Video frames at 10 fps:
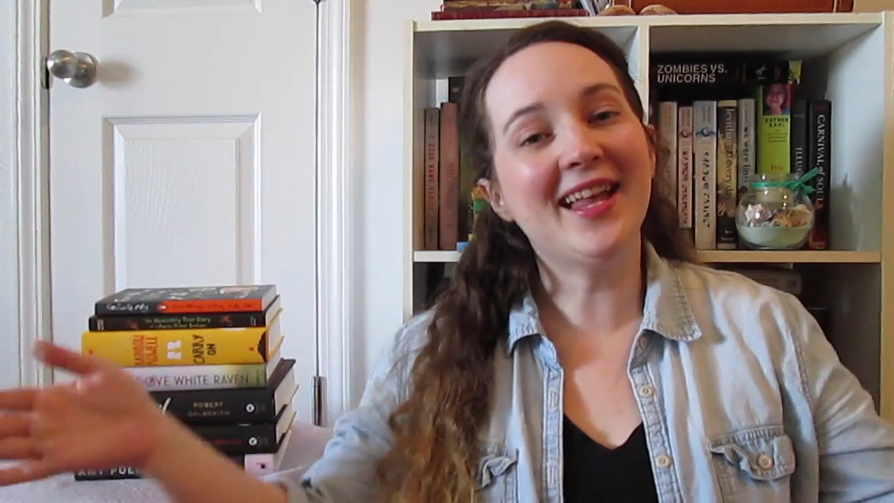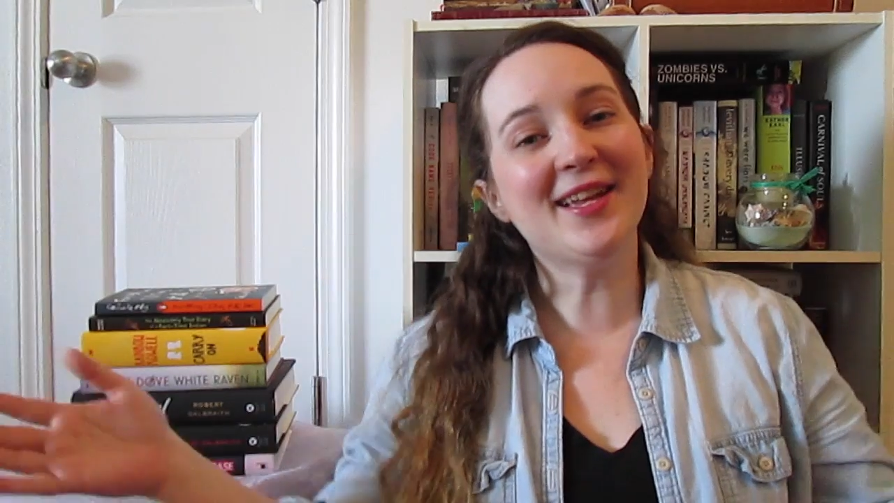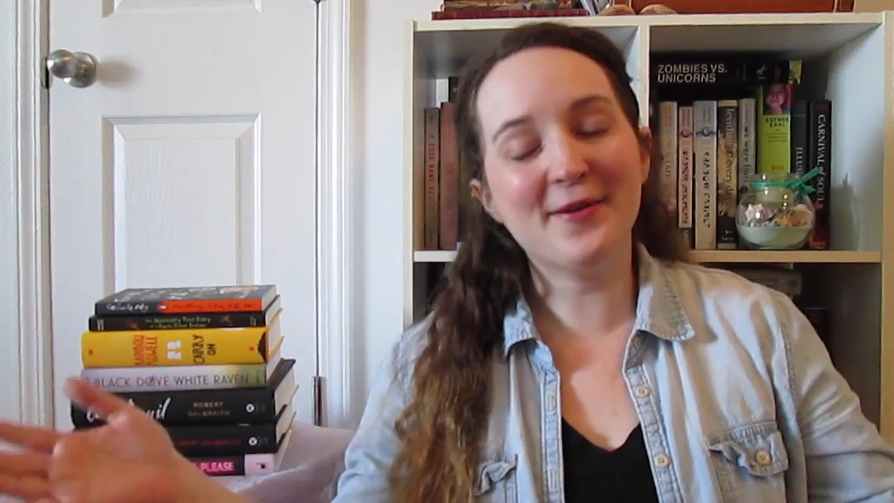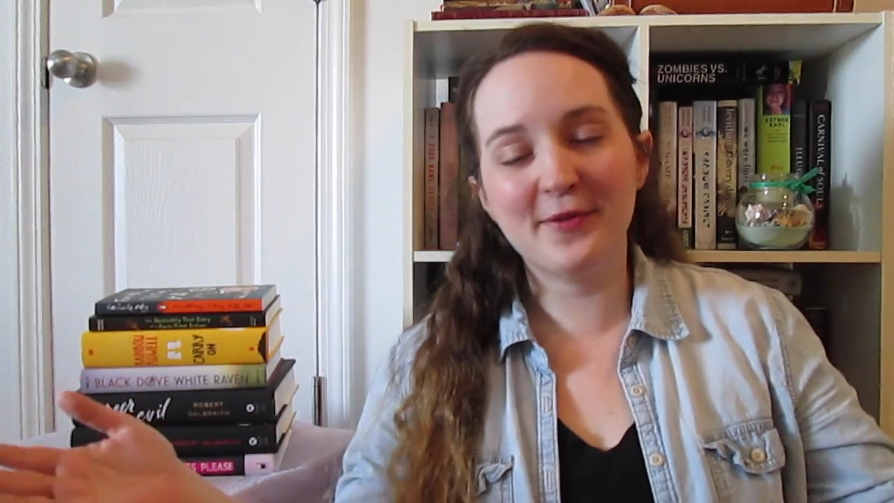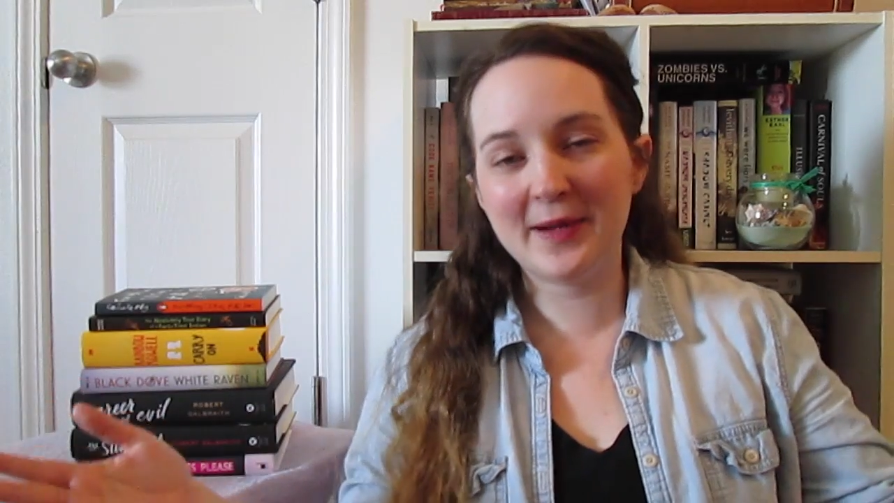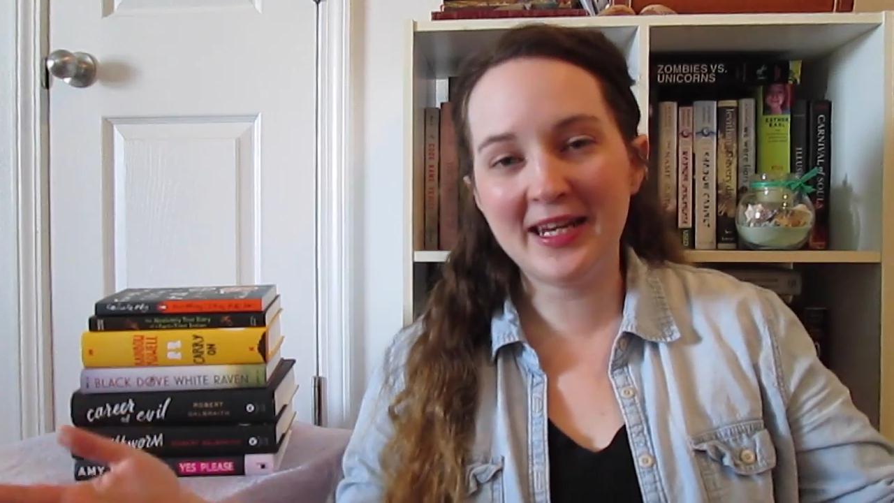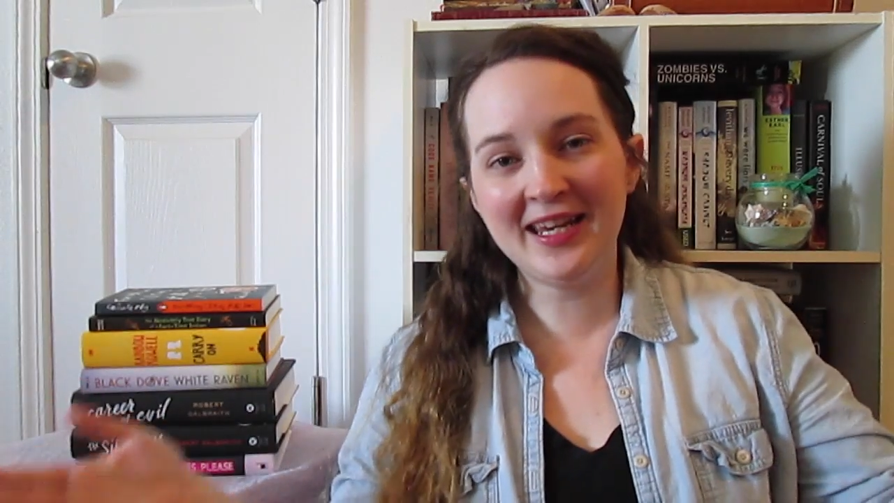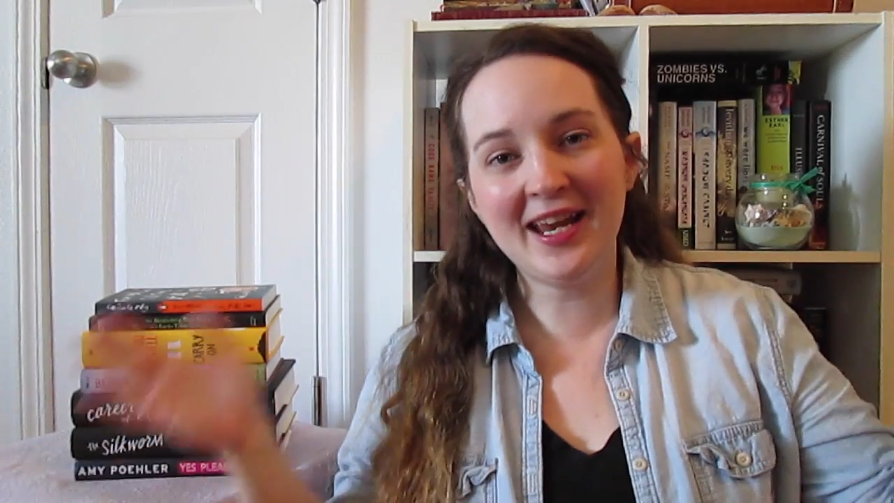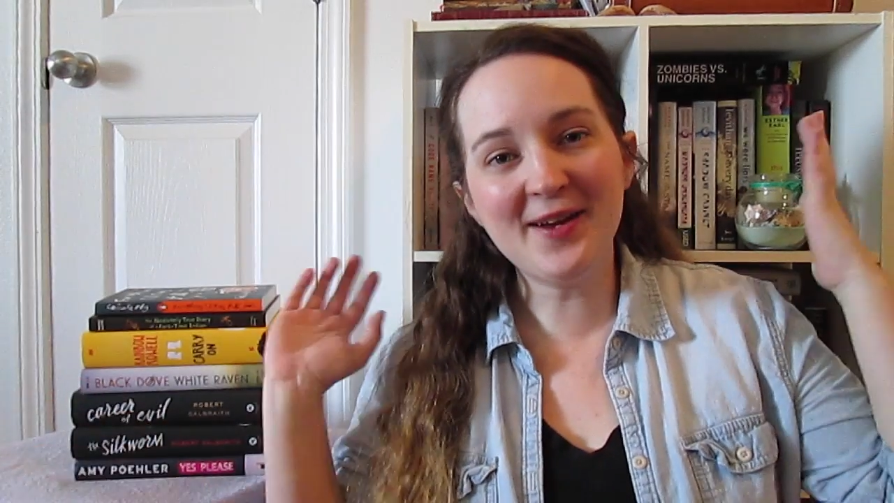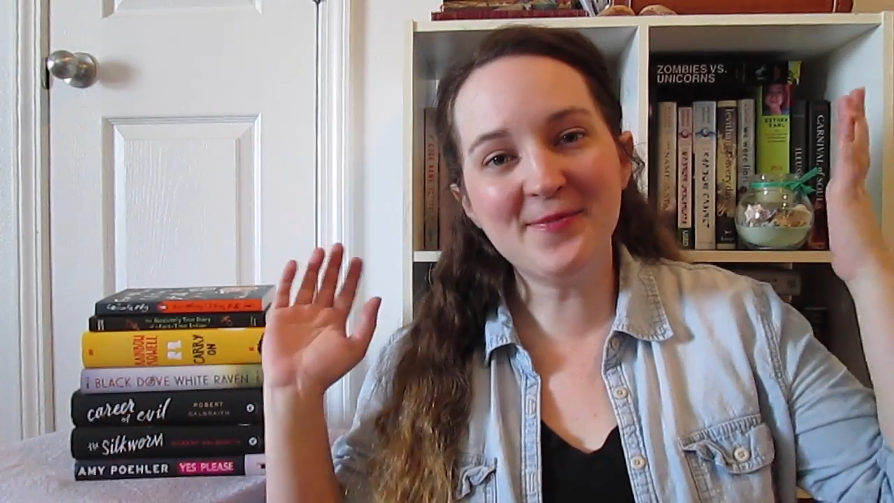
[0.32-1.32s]
Hello
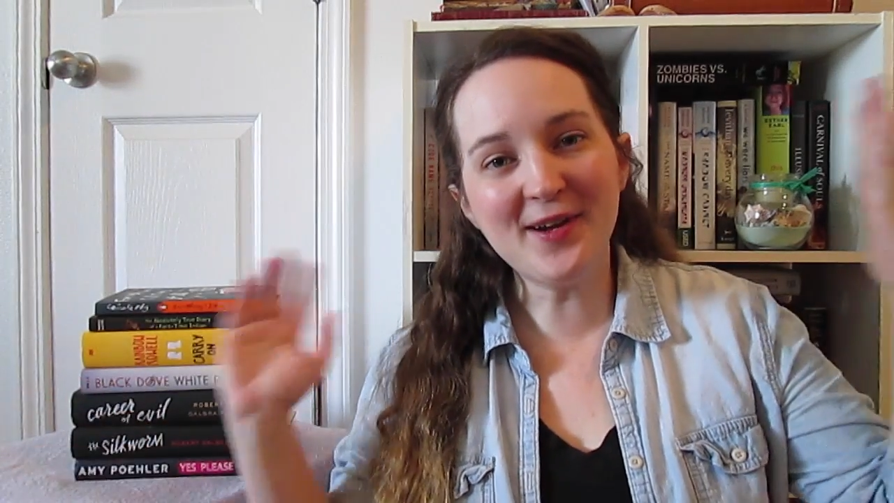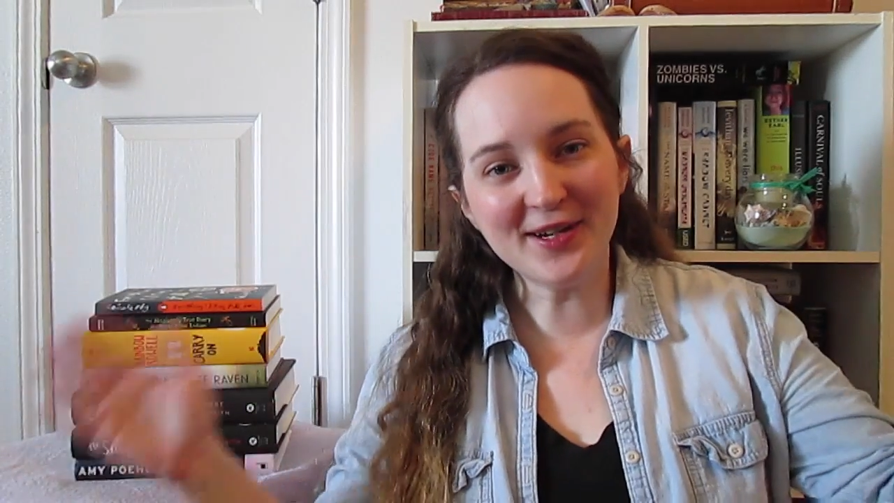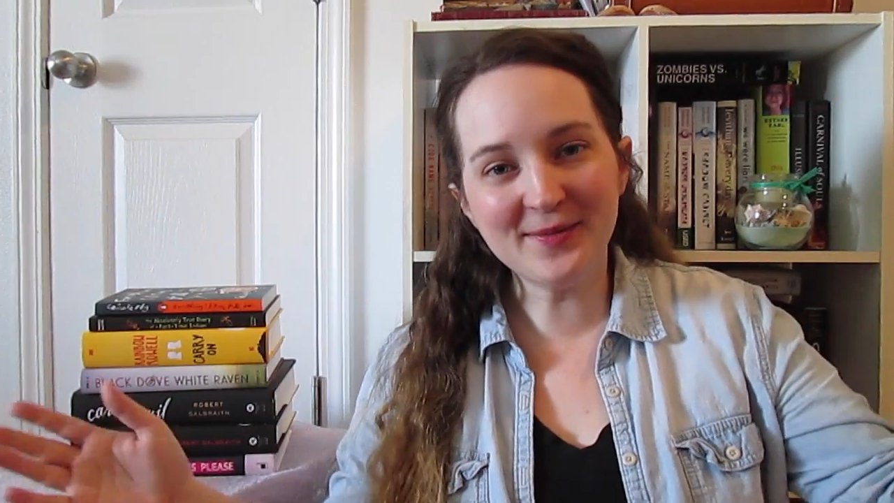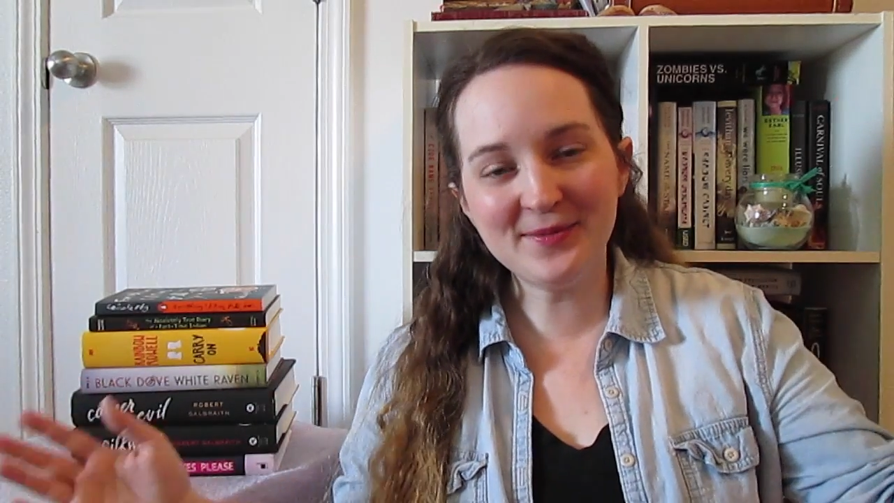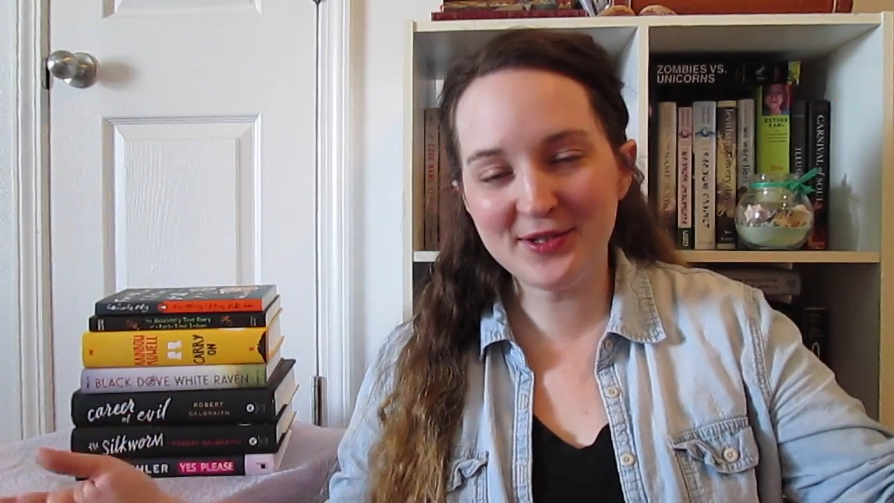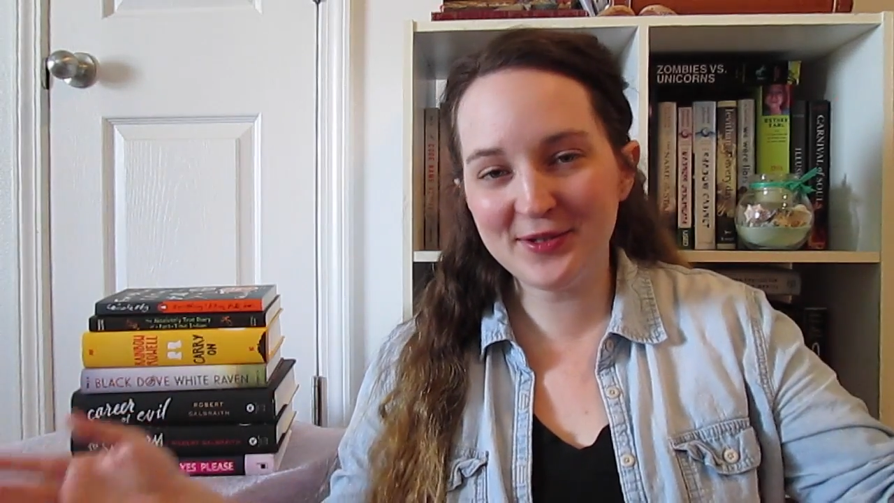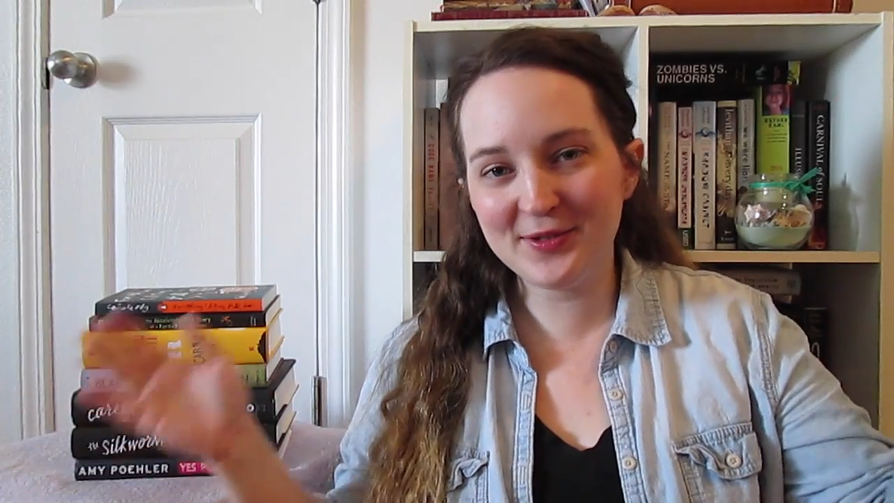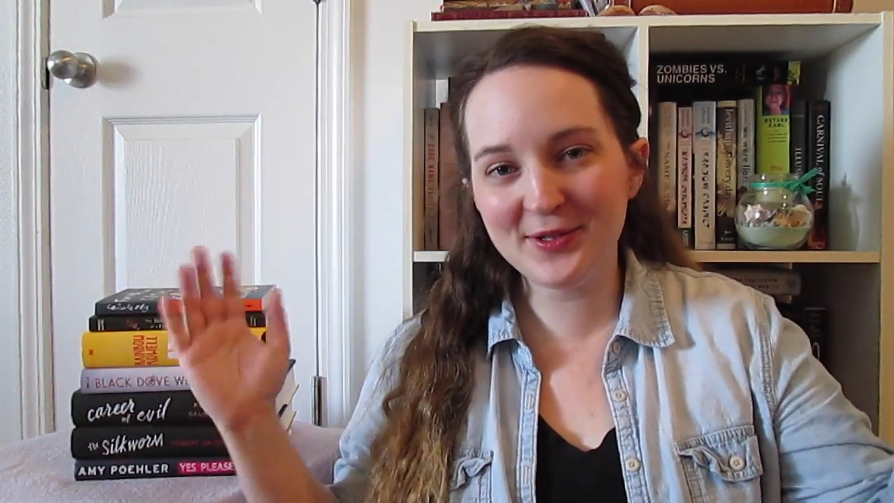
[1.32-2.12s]
everybody and welcome to